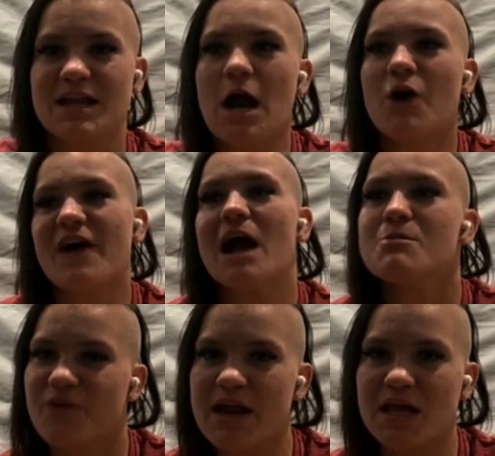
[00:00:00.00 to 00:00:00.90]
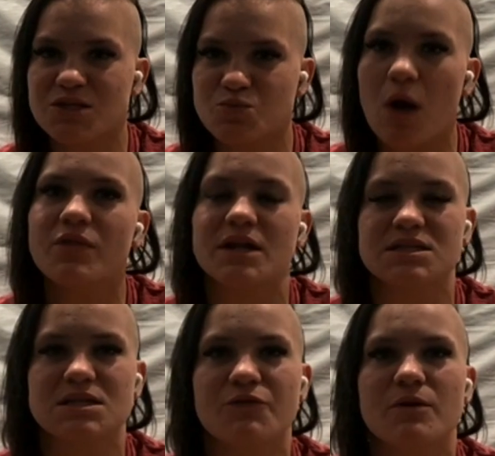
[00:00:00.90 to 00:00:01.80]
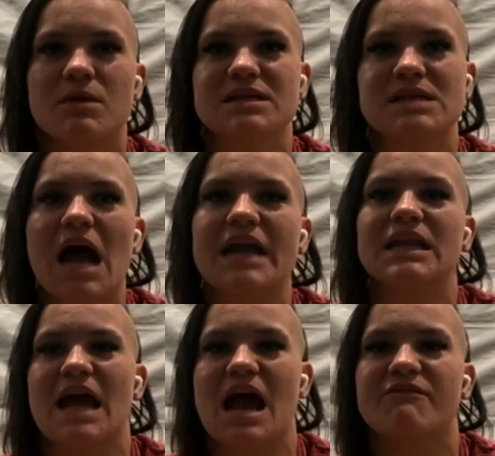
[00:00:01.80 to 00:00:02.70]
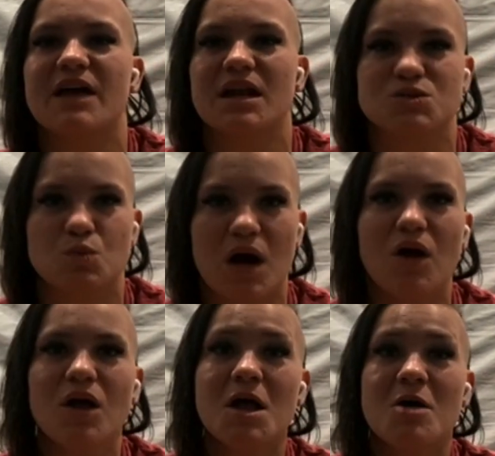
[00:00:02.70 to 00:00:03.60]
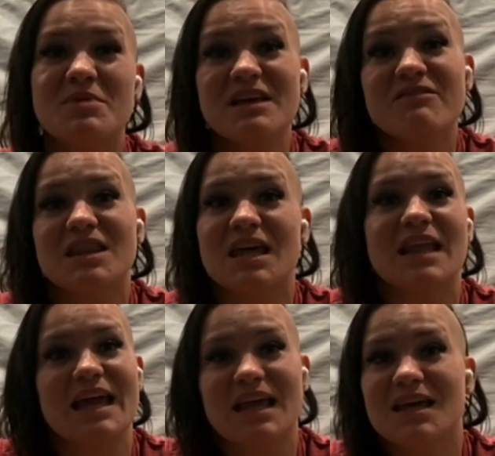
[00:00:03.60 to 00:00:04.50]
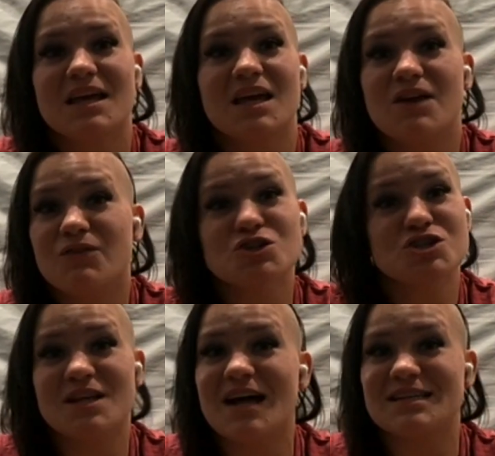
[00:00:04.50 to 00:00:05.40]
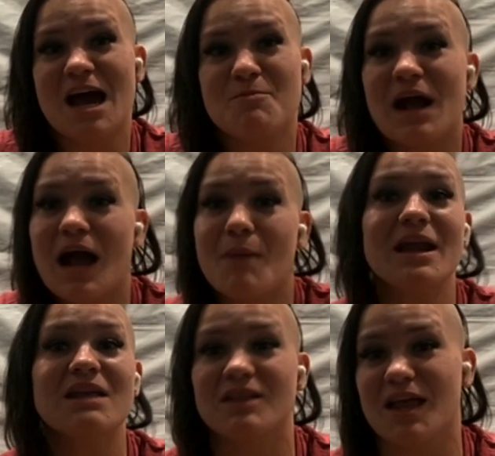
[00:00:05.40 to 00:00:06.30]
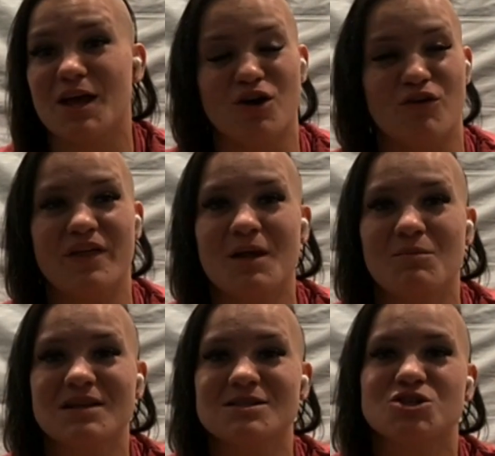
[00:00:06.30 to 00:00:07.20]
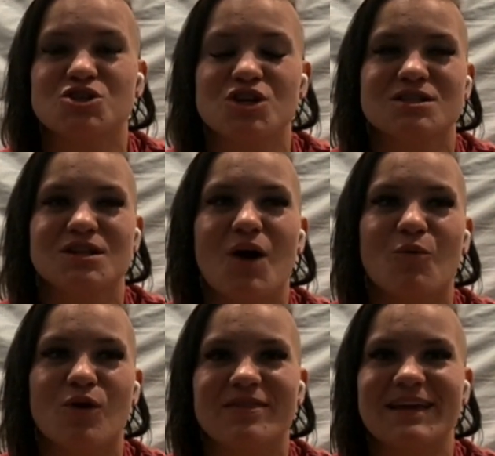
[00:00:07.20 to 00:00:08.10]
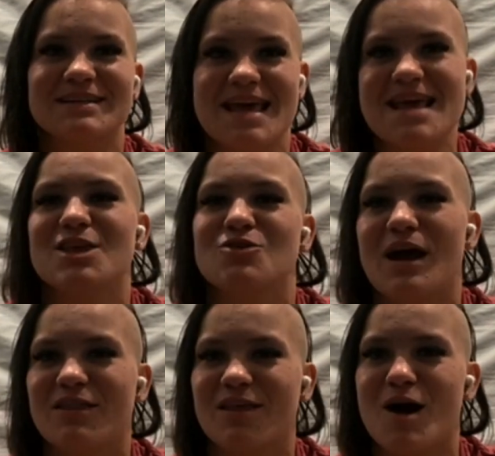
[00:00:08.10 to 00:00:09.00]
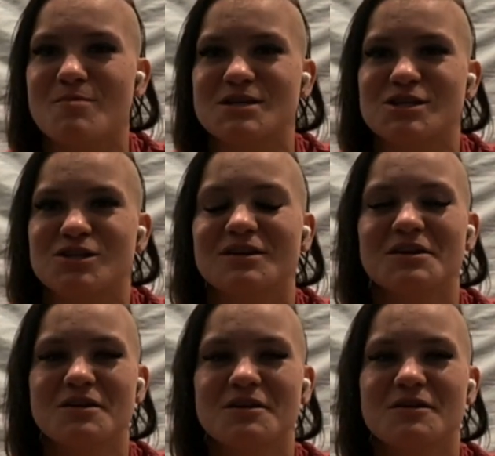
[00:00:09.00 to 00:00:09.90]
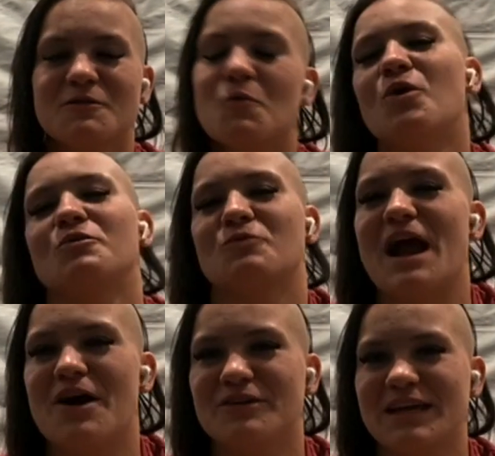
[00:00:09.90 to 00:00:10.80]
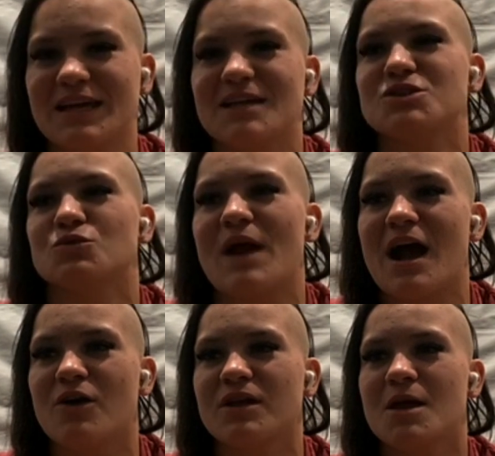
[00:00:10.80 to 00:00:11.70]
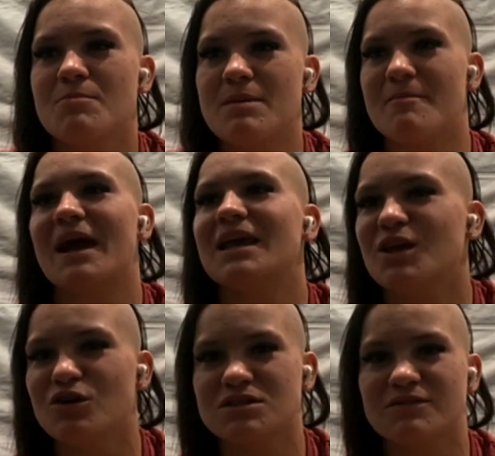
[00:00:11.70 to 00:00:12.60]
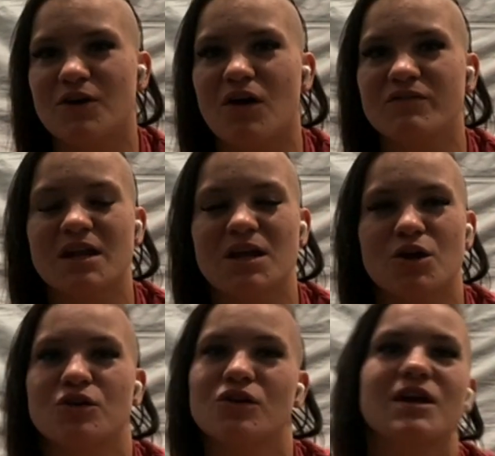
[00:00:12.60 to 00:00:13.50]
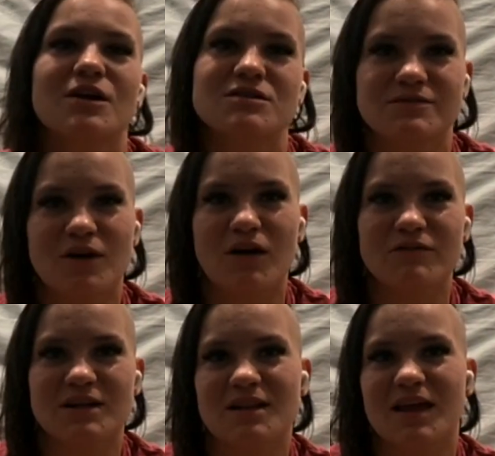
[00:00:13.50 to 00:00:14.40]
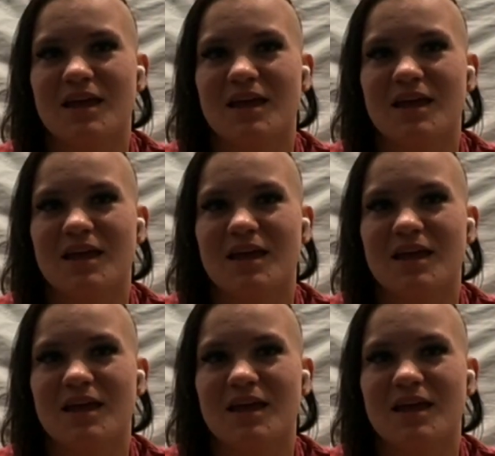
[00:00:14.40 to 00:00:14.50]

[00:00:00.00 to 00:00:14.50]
Now, if I'm fighting as well, then it's different because I need to have that as well. But even then, like, if you're just not tapping, I might even let go then because it's just not worth like taking you out of the competition for one round. Like it's a round, maybe my ego's involved in it or your ego's involved in it.